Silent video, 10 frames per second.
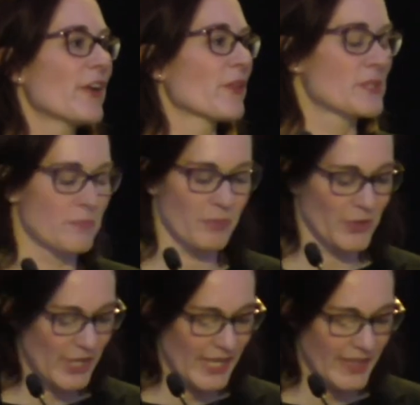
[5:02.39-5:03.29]
Let's put
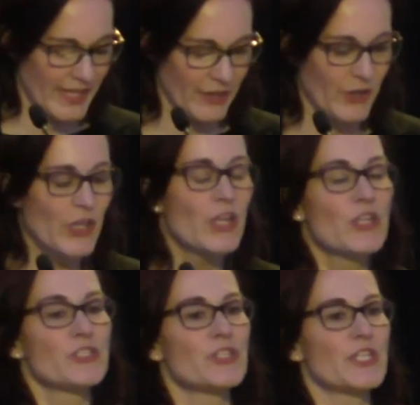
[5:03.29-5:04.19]
it in there.
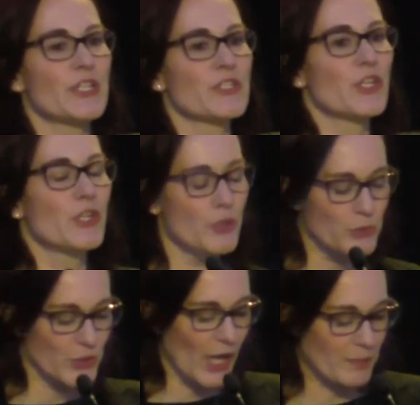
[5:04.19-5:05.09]
So you see this
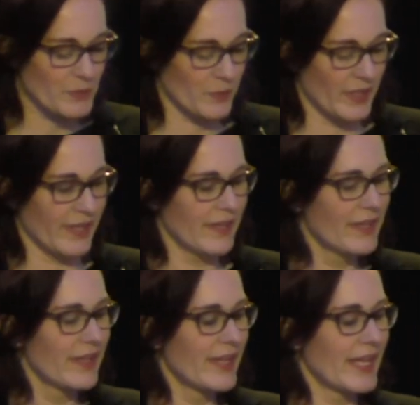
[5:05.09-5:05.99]
huge upswing
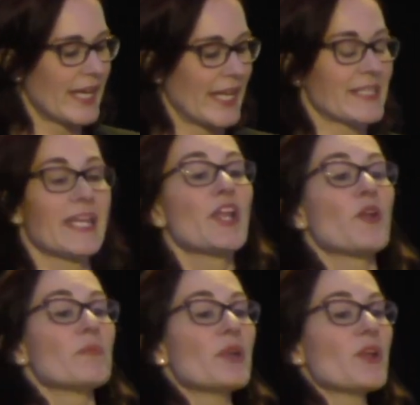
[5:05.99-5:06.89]
in it.
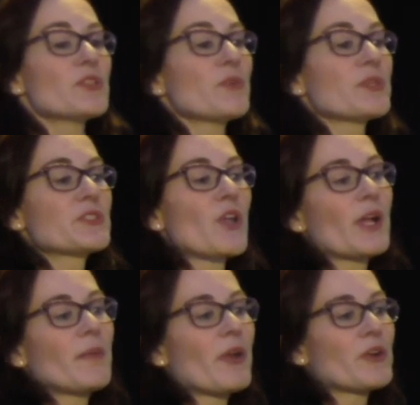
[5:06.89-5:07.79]
But also, let's talk
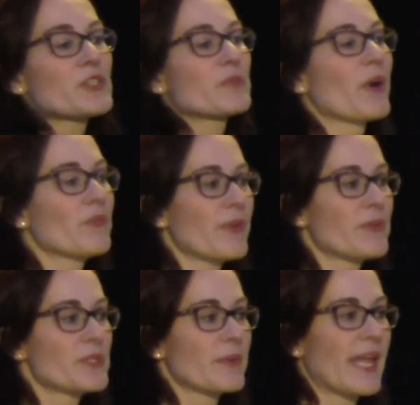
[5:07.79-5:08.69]
about our
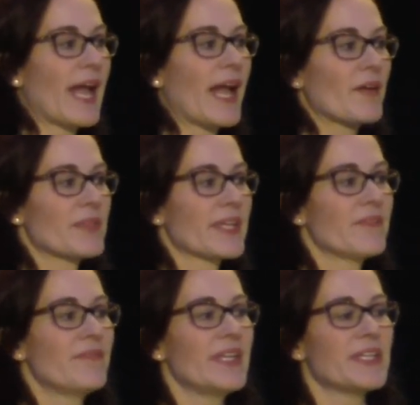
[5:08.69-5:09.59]
smartphones that we have. The
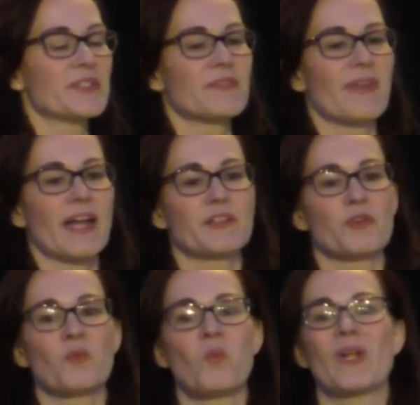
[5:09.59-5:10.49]
convenience factor,
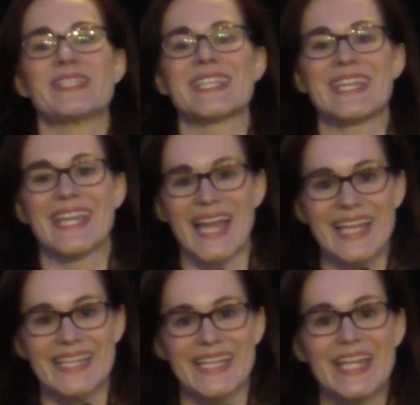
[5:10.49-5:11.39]
once
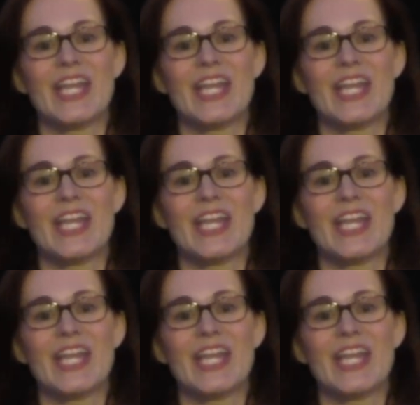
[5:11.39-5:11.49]
again.